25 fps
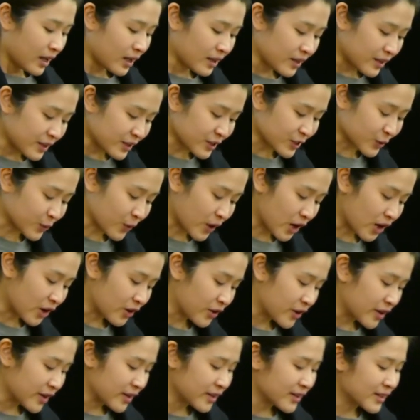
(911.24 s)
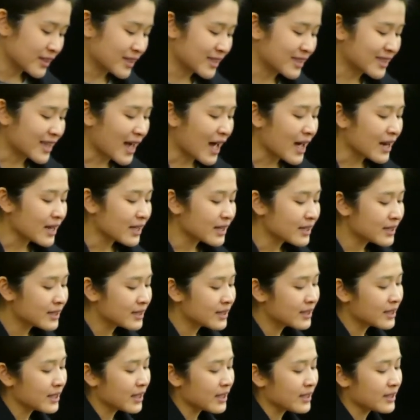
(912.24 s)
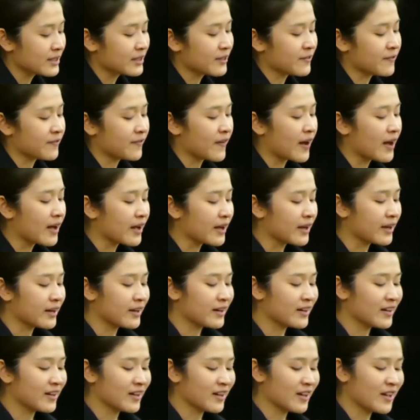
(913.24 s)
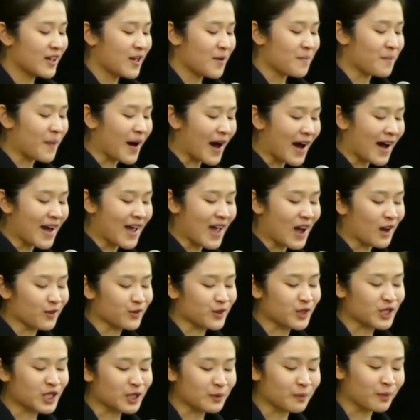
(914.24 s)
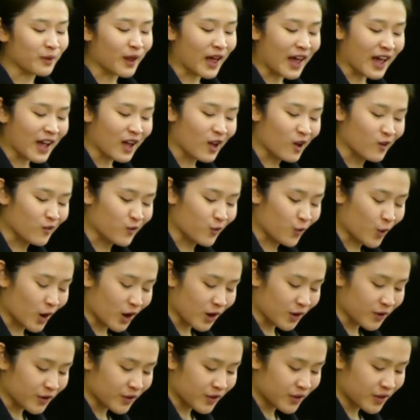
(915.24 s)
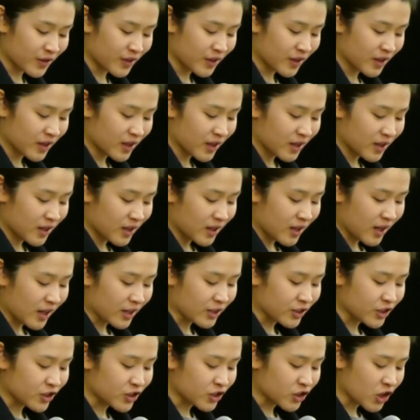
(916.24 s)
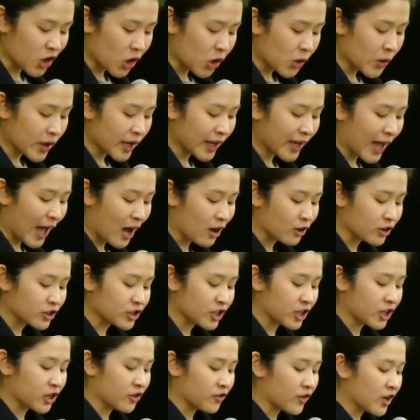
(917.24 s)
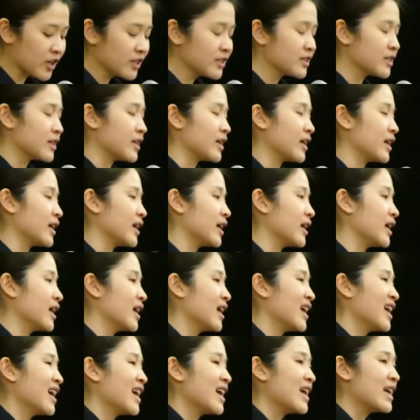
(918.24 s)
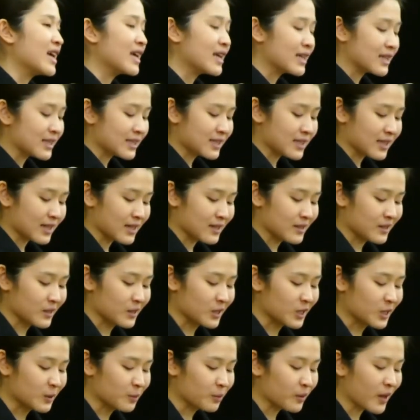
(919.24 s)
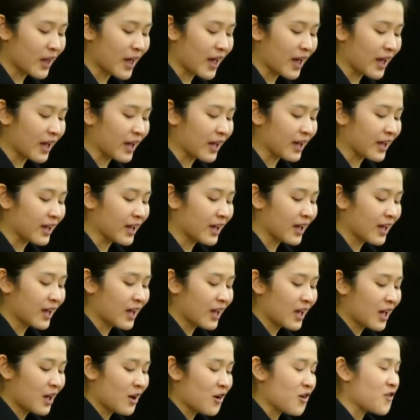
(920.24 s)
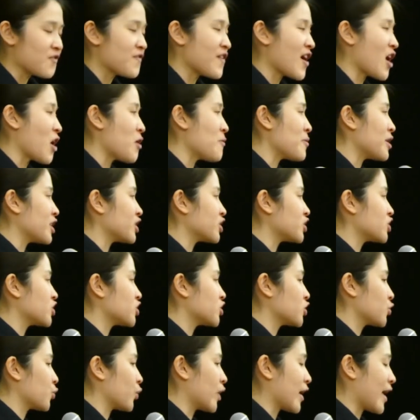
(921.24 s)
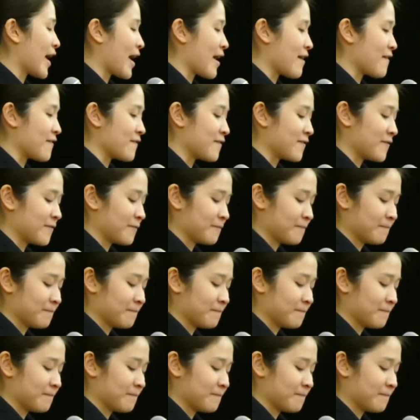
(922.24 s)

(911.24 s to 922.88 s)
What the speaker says: In this world, status is defined by our display of wealth, and showing our generosity is a display of how much we have.